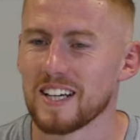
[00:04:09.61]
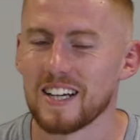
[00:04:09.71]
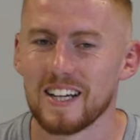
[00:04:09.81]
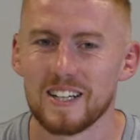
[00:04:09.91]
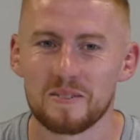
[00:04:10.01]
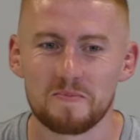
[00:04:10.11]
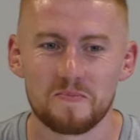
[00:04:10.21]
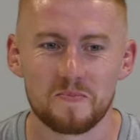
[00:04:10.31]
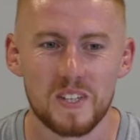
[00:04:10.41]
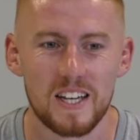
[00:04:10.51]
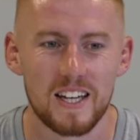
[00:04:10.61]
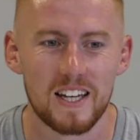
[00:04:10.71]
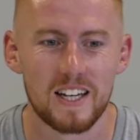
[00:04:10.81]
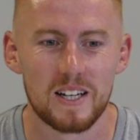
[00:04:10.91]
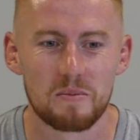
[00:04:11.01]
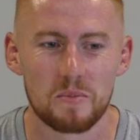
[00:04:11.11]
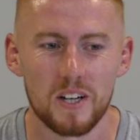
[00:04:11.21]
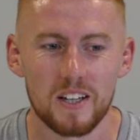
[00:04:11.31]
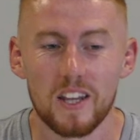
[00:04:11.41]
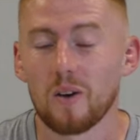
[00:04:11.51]

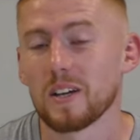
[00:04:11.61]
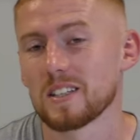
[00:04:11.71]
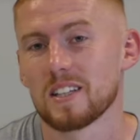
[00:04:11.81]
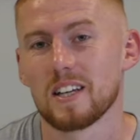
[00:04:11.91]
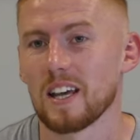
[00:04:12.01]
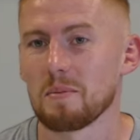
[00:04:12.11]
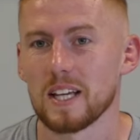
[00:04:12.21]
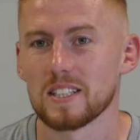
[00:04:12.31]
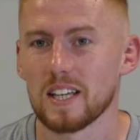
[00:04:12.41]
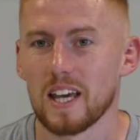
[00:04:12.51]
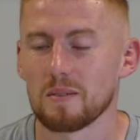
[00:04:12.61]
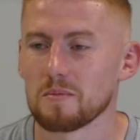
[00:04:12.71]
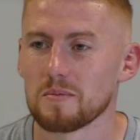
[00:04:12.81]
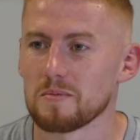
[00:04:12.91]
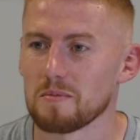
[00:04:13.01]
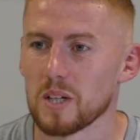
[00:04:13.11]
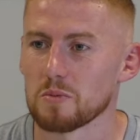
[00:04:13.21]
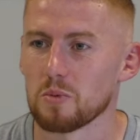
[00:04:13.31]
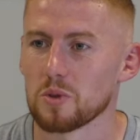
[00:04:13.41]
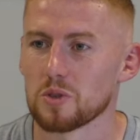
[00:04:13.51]
But no, it makes the game
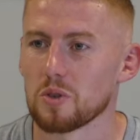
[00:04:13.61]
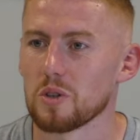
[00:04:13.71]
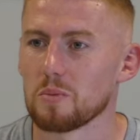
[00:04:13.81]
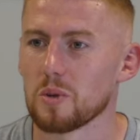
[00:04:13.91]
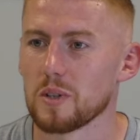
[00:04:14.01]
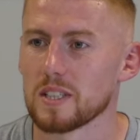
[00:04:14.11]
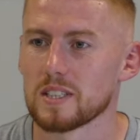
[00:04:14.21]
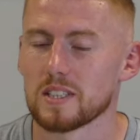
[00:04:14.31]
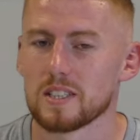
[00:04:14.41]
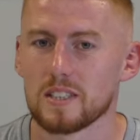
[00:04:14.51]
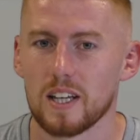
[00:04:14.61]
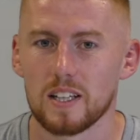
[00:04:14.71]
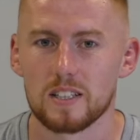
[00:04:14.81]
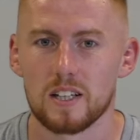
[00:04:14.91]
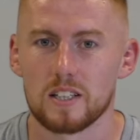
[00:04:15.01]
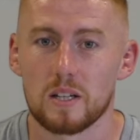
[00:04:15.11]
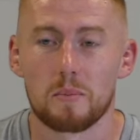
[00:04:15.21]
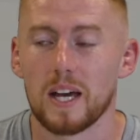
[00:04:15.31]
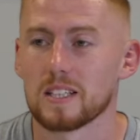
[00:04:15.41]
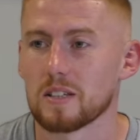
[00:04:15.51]
much more enjoyable. It's
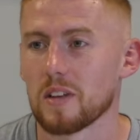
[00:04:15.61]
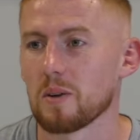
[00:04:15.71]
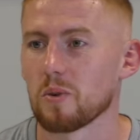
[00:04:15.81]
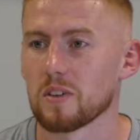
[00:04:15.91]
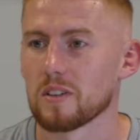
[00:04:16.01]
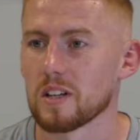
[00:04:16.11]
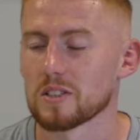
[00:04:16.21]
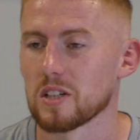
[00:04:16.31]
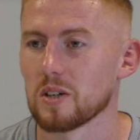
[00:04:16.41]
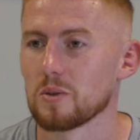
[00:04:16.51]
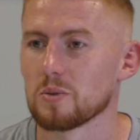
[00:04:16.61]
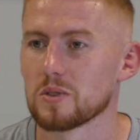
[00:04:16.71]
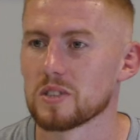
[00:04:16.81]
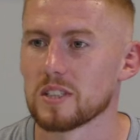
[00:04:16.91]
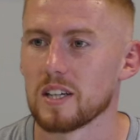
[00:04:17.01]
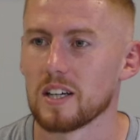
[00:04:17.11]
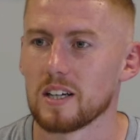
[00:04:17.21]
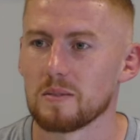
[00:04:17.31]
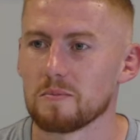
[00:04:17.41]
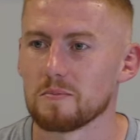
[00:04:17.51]
competitive. They want us to lose,
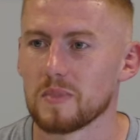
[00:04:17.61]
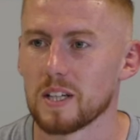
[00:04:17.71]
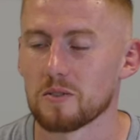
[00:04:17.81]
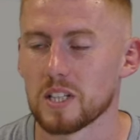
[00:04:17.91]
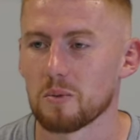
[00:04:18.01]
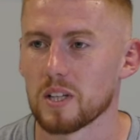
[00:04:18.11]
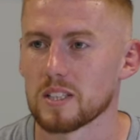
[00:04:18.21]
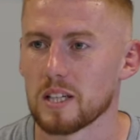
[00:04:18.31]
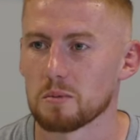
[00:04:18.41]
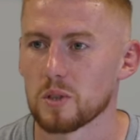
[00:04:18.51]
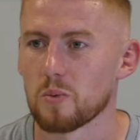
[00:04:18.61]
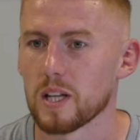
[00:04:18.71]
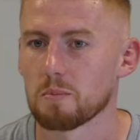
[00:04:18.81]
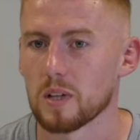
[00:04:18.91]
and obviously they want the team to win.